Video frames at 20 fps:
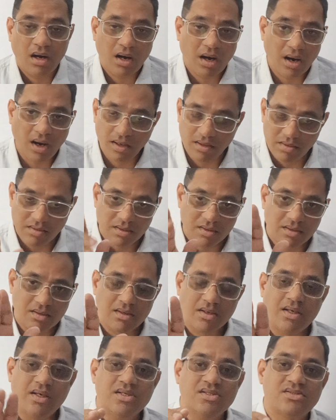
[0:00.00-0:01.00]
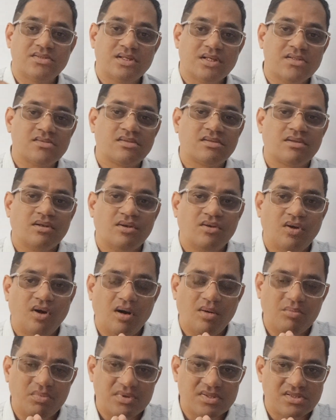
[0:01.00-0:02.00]
and he says,
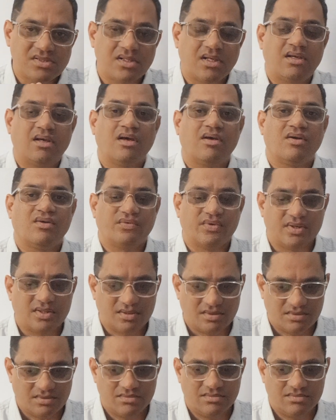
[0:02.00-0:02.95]
Lord, please take care of it.